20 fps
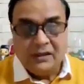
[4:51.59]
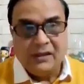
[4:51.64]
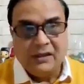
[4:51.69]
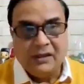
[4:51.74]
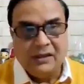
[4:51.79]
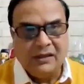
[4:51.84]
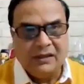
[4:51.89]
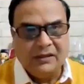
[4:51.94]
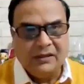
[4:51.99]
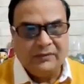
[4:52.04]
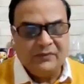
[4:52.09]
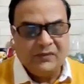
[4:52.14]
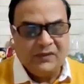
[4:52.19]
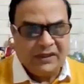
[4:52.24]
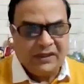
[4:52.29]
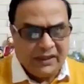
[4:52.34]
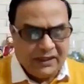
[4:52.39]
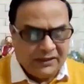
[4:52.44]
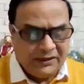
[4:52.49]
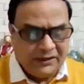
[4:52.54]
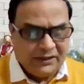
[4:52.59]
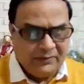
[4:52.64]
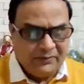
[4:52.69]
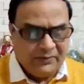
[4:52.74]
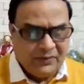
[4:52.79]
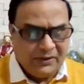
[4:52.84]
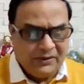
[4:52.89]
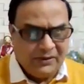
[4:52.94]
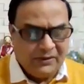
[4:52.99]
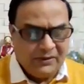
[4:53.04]

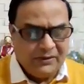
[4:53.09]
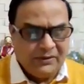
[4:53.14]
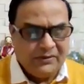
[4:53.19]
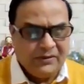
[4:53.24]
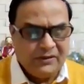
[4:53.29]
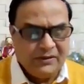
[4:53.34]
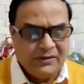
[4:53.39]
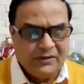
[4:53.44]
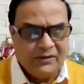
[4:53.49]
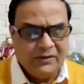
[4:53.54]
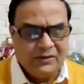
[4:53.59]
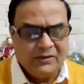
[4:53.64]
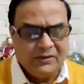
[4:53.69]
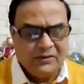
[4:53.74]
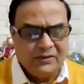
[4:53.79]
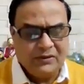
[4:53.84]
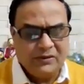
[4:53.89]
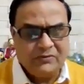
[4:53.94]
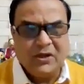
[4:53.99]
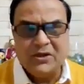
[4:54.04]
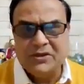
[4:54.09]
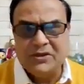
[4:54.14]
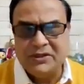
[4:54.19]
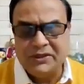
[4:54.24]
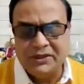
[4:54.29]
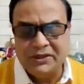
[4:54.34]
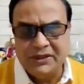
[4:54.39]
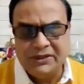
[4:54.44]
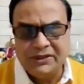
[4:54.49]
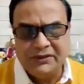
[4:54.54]
cashable
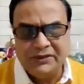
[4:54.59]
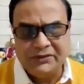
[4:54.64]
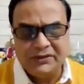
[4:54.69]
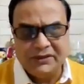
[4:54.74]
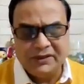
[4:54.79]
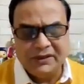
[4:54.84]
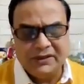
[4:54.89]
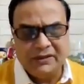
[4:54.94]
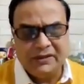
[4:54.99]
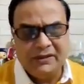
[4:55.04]
commodities